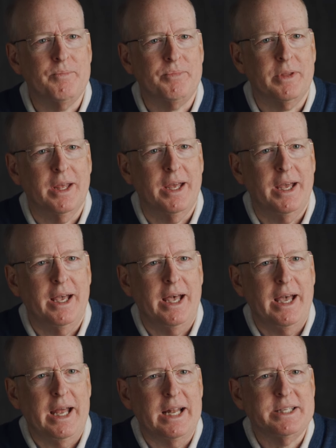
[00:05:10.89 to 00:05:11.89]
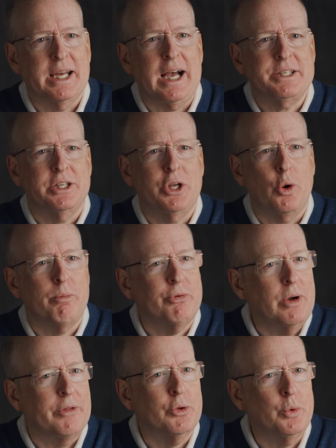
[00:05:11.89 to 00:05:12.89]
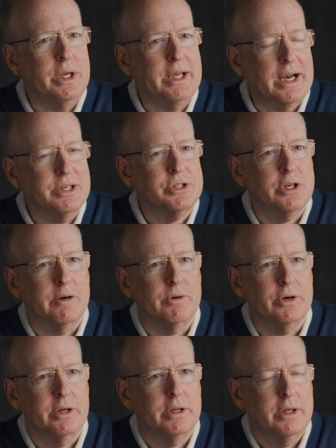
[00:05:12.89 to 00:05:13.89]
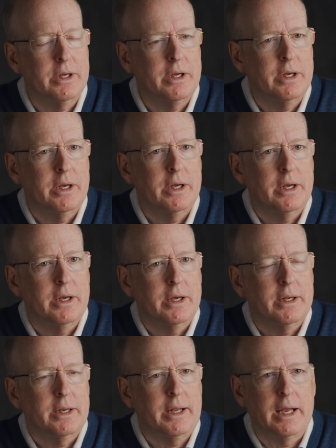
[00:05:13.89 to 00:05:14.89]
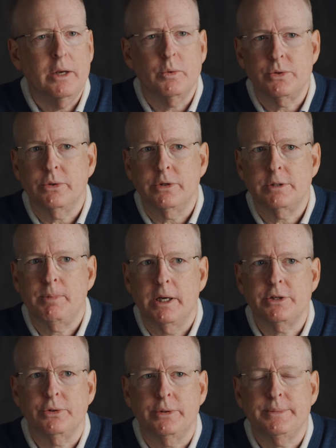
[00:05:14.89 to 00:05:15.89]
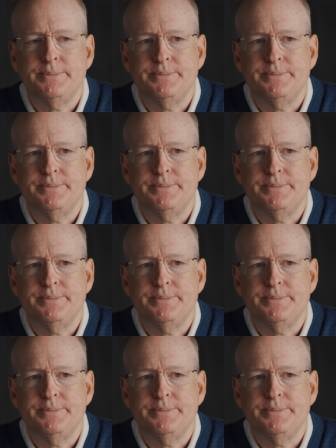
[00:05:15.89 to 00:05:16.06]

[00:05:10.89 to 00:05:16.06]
And as I got to know him throughout the week, I discovered Daniel was really special.